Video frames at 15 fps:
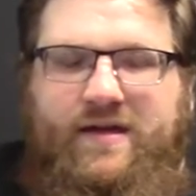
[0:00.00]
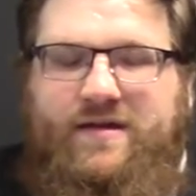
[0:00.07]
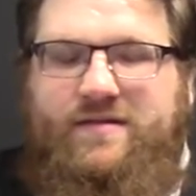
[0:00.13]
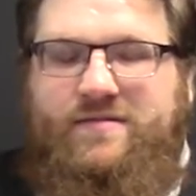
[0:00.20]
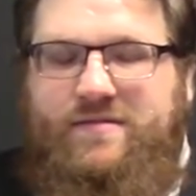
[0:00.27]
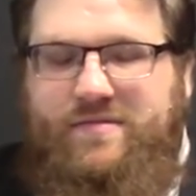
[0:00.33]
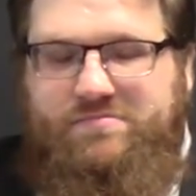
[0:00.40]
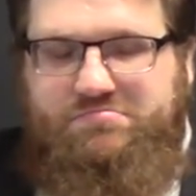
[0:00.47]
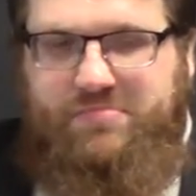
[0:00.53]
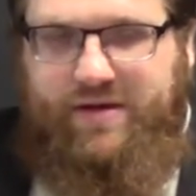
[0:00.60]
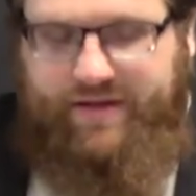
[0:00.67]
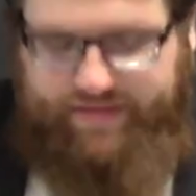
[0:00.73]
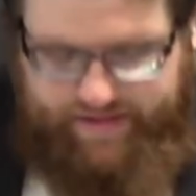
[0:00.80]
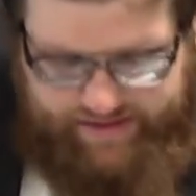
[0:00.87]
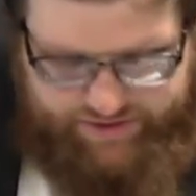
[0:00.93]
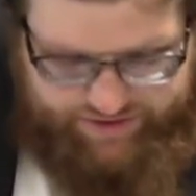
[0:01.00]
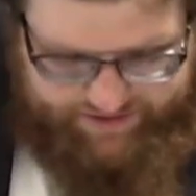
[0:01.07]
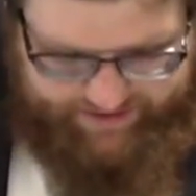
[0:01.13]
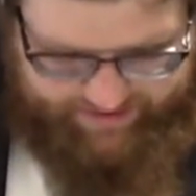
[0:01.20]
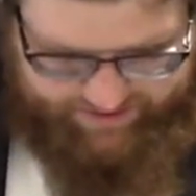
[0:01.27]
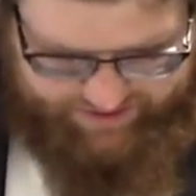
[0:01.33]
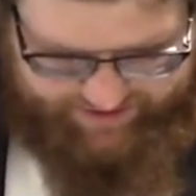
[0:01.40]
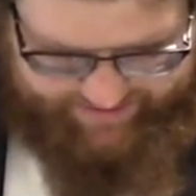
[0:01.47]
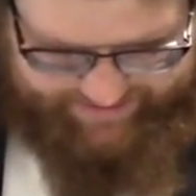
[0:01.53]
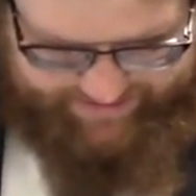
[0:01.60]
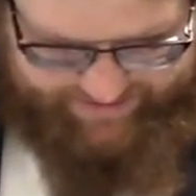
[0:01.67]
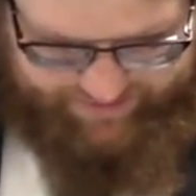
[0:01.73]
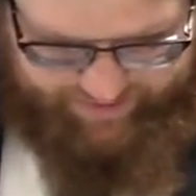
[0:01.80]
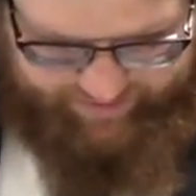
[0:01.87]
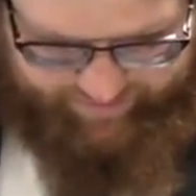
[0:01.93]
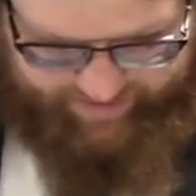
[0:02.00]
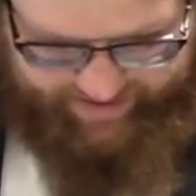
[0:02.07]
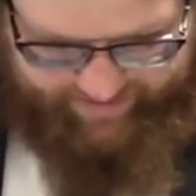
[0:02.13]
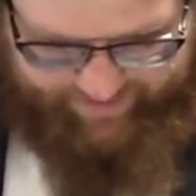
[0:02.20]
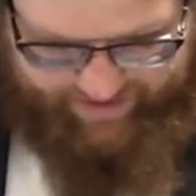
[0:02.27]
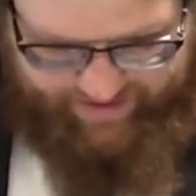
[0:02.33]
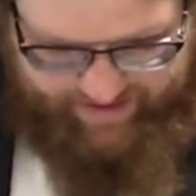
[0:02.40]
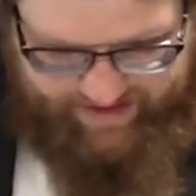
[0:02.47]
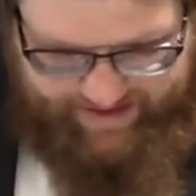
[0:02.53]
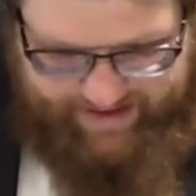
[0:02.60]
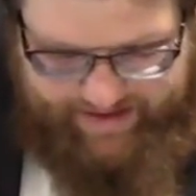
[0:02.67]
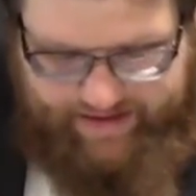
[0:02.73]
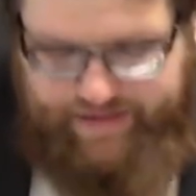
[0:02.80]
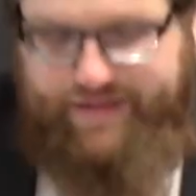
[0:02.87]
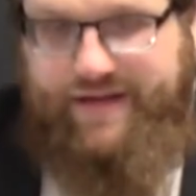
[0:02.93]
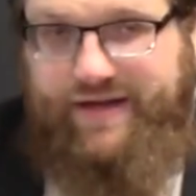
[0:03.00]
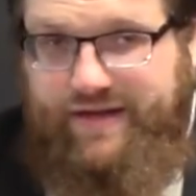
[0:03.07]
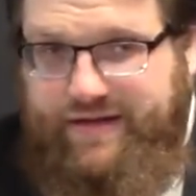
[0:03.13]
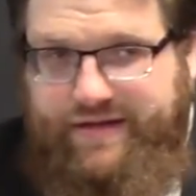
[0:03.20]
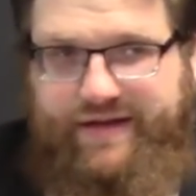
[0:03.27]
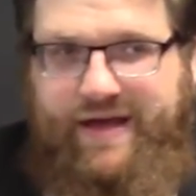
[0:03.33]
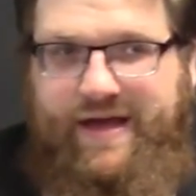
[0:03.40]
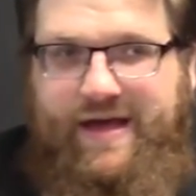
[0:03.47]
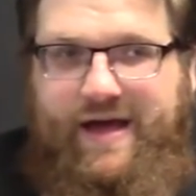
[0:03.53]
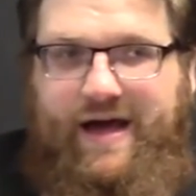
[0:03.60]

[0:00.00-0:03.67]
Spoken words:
And essentially in Genesis 25 he says,